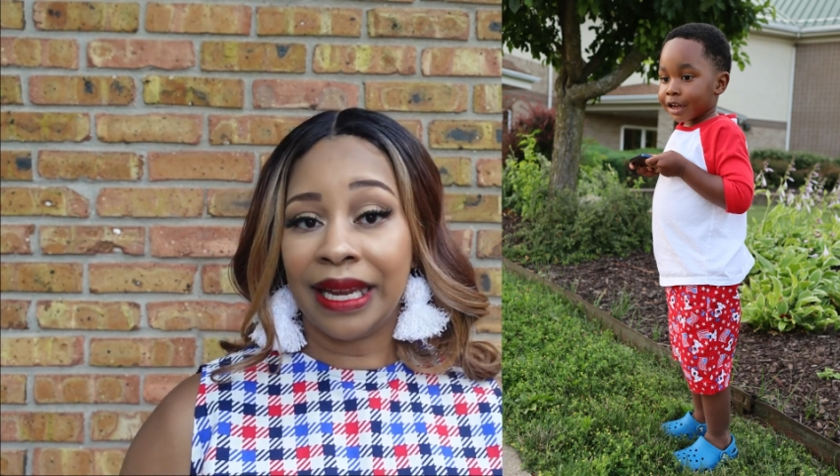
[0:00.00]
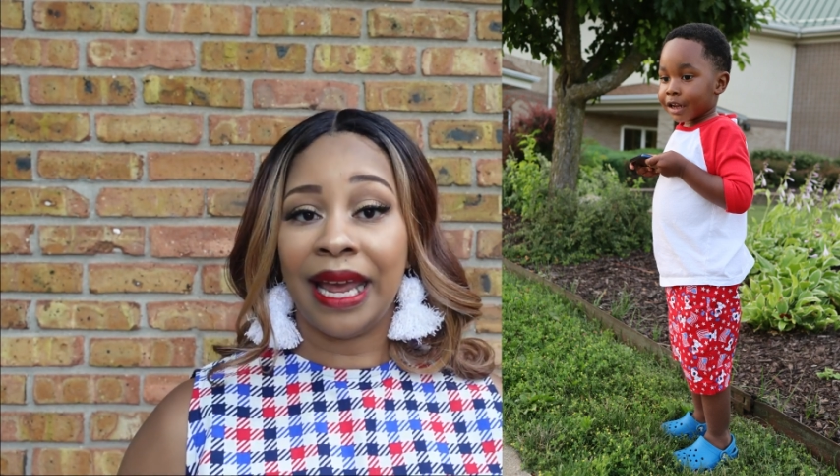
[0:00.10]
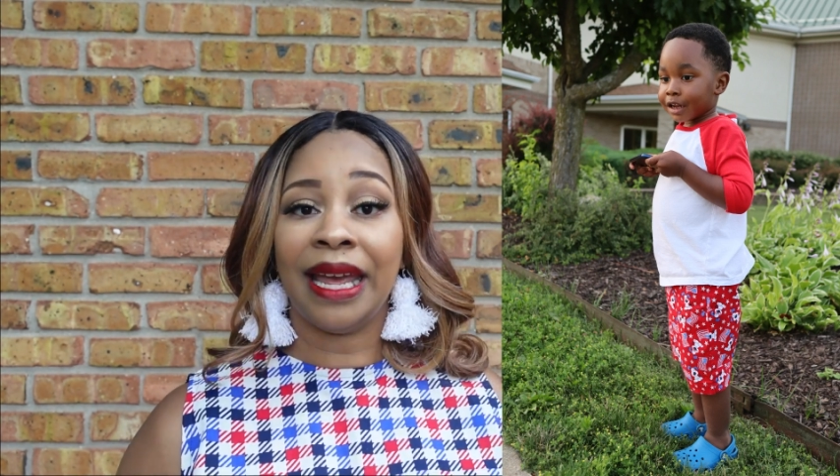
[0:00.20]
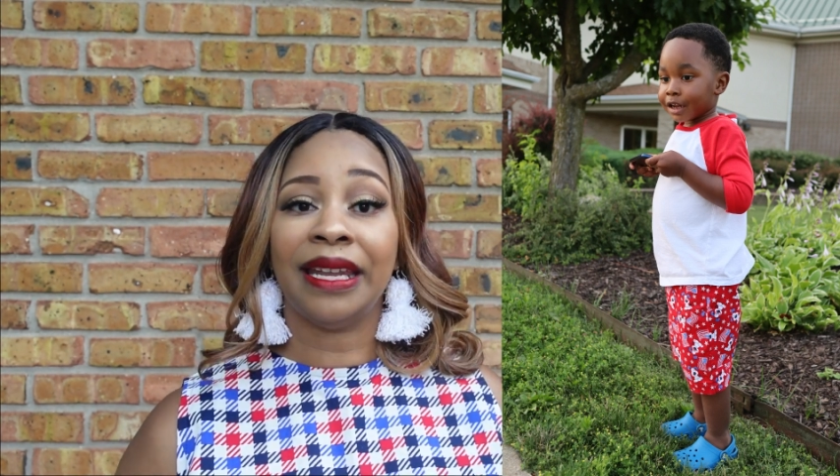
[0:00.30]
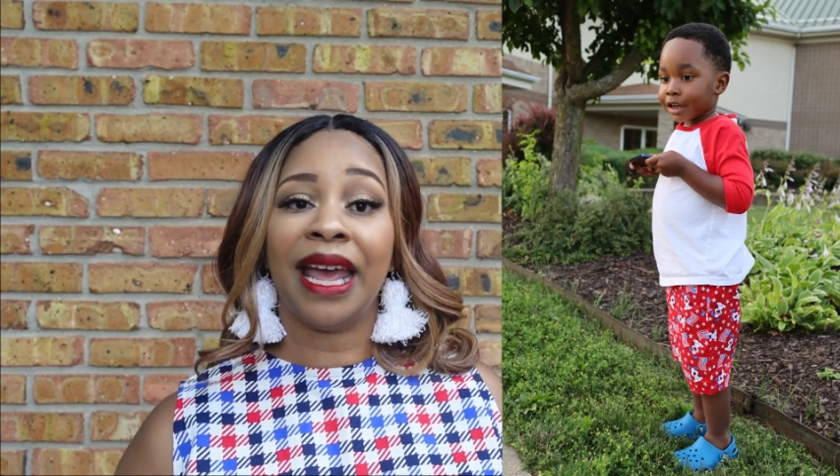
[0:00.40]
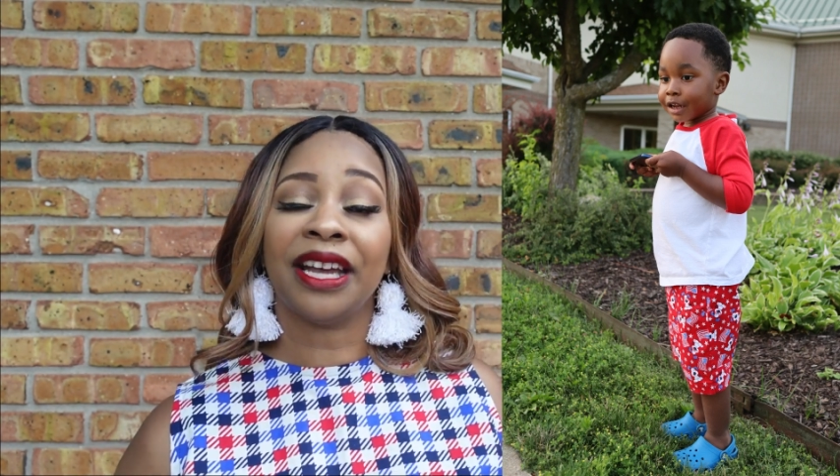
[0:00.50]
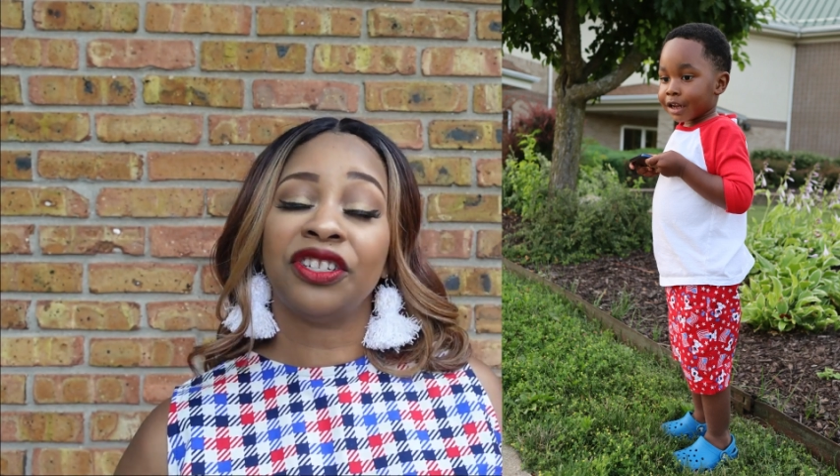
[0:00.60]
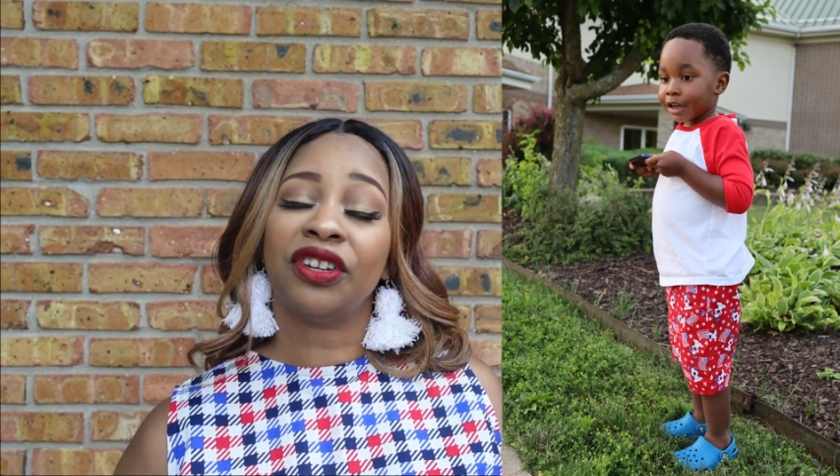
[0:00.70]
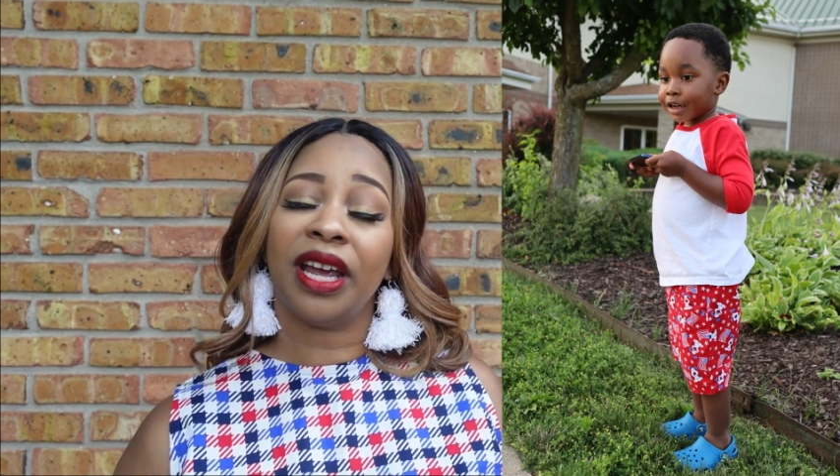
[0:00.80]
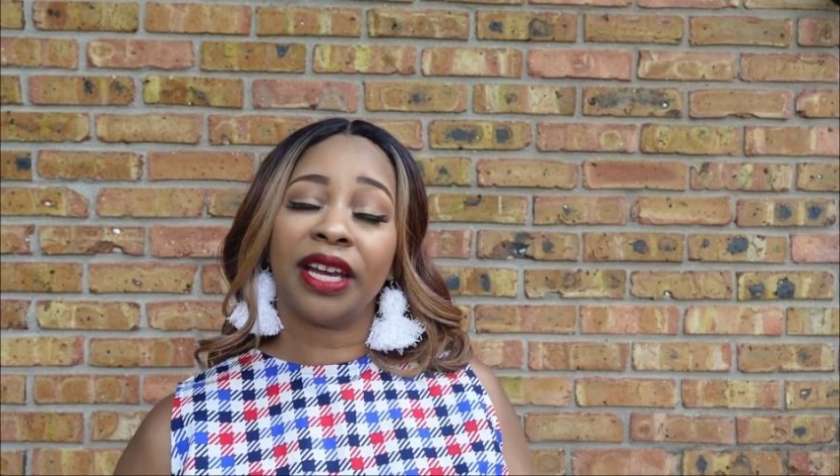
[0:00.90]
and
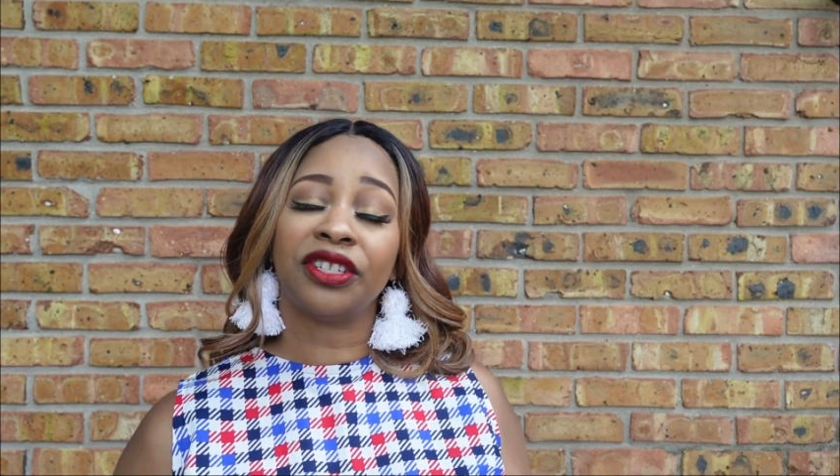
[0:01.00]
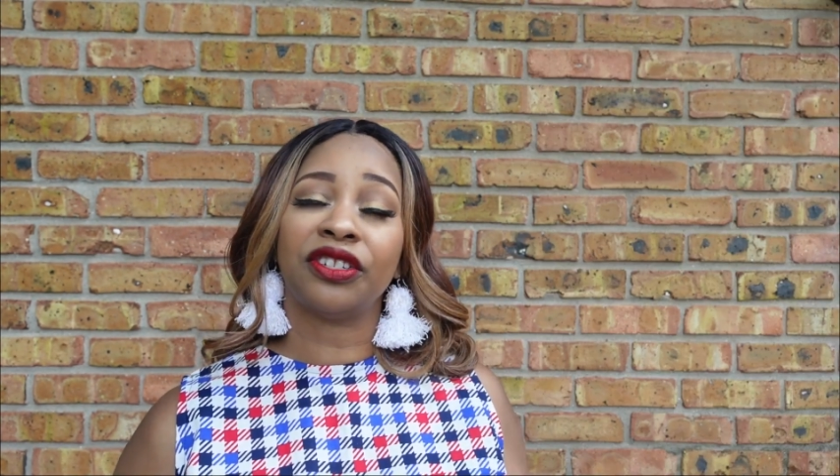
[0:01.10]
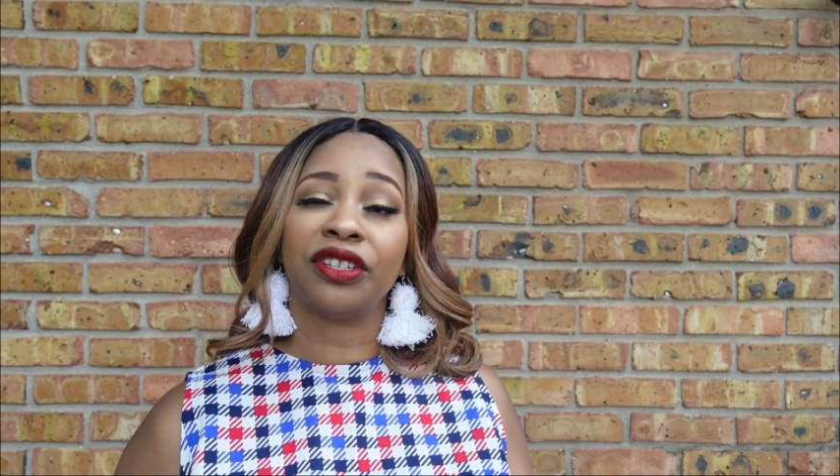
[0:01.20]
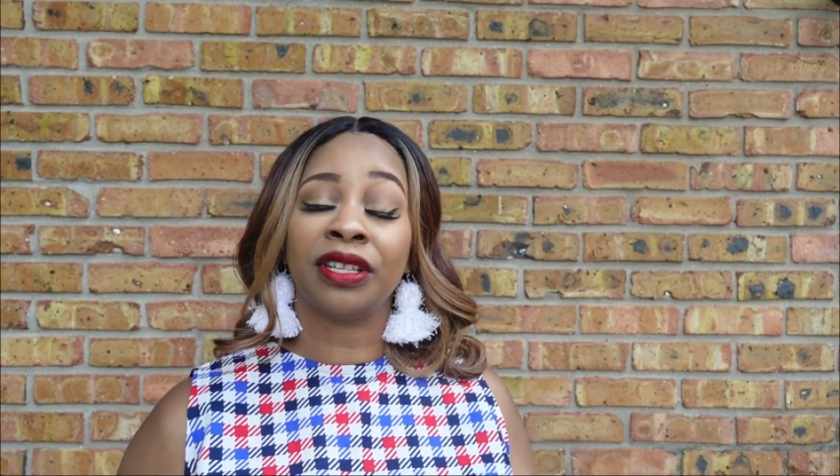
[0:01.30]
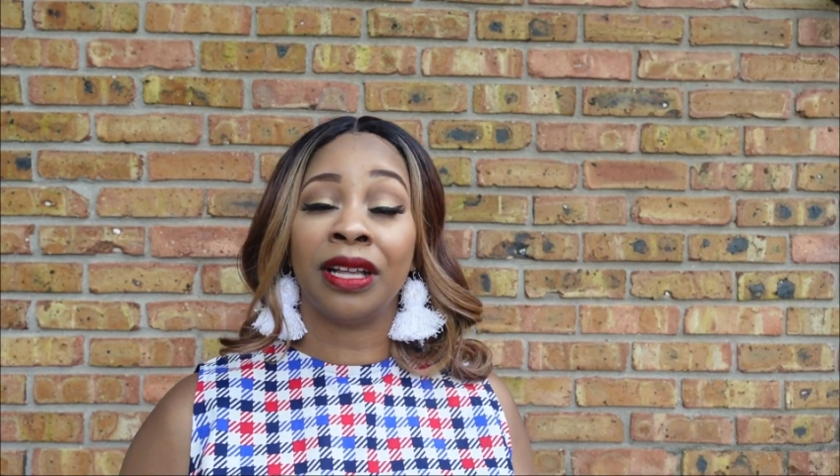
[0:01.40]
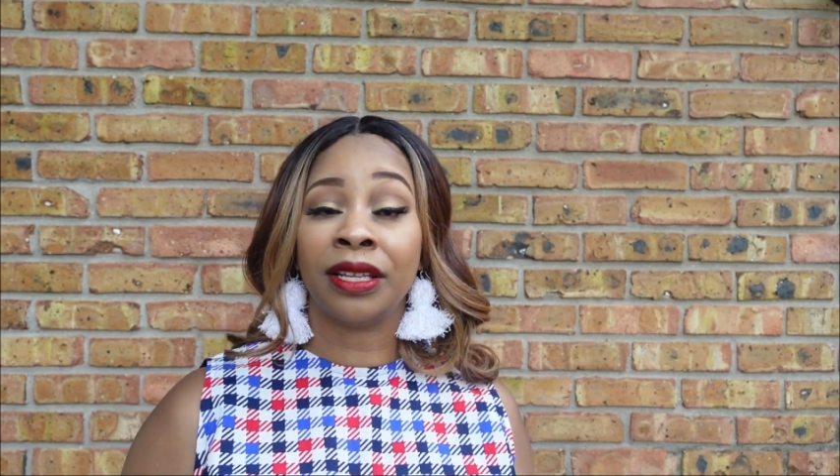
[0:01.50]
extra